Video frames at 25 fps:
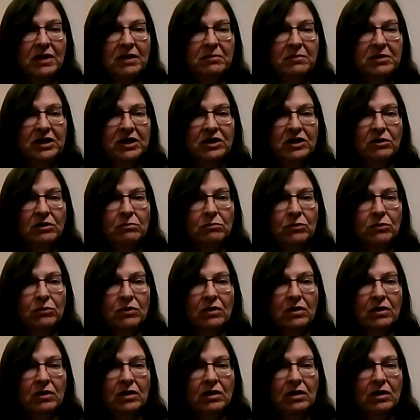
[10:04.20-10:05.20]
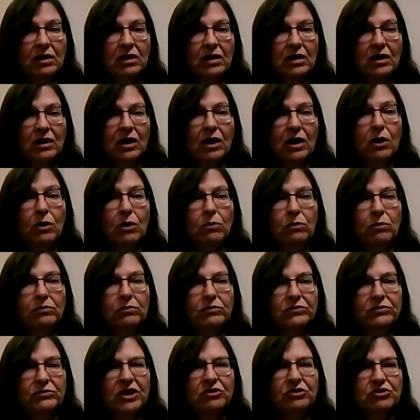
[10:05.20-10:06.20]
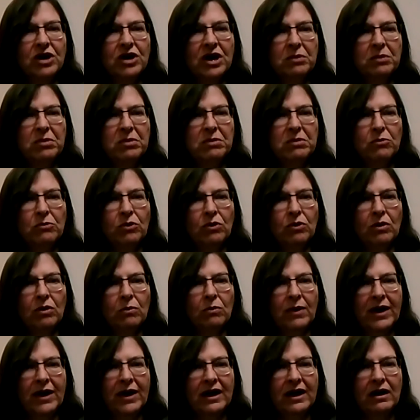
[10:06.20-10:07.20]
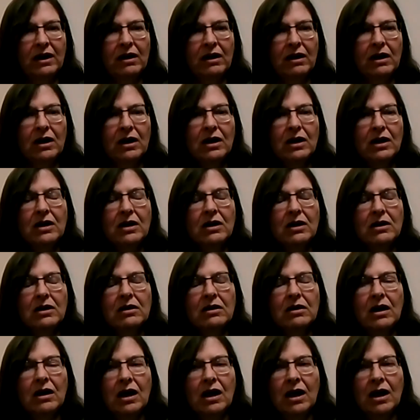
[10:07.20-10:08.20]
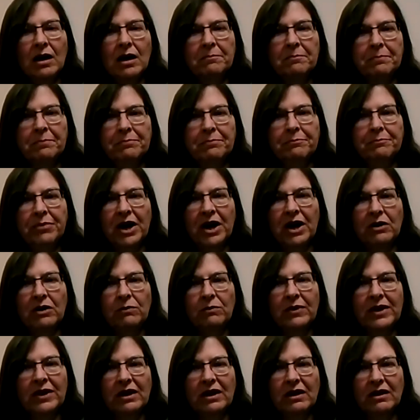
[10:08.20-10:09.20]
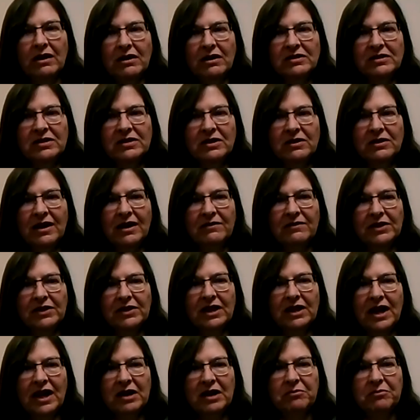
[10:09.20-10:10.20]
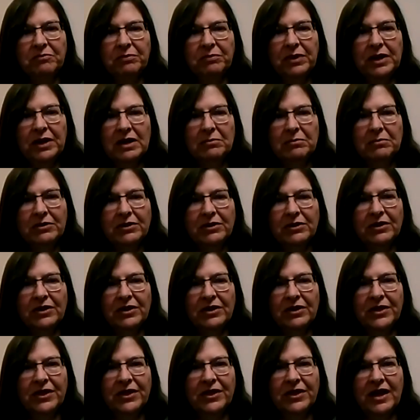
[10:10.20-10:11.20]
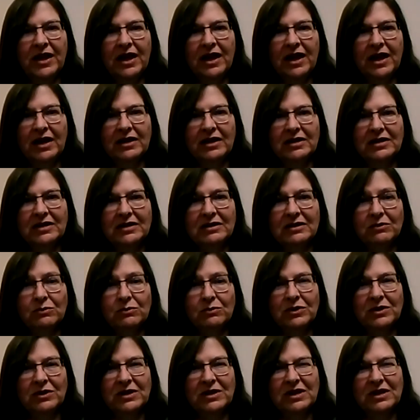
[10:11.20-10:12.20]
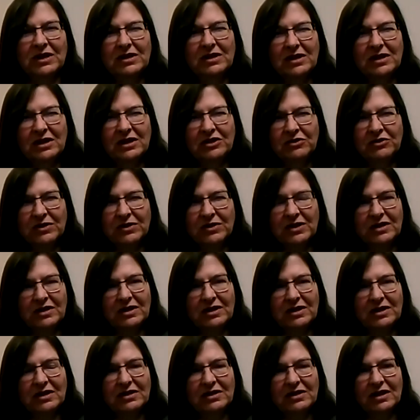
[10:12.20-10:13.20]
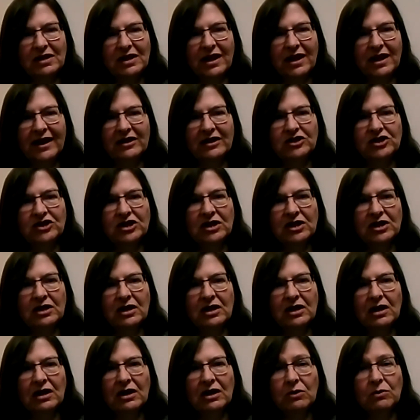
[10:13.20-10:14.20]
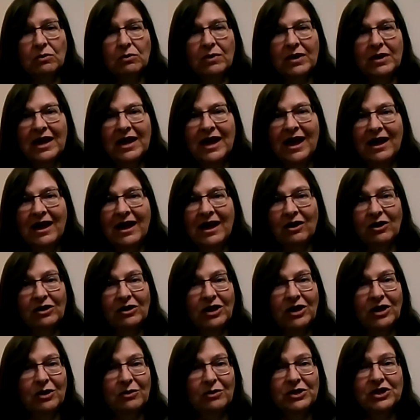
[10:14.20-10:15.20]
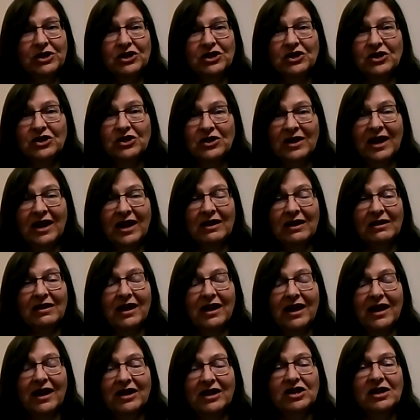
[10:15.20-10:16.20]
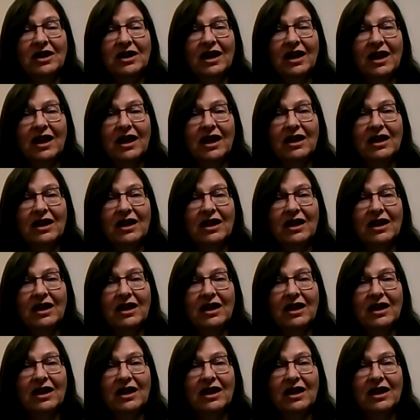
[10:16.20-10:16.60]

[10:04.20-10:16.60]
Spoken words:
maybe they're more, trying to be more aware. But we also have a lot of people that were disinterested this election. We had our lowest turnout election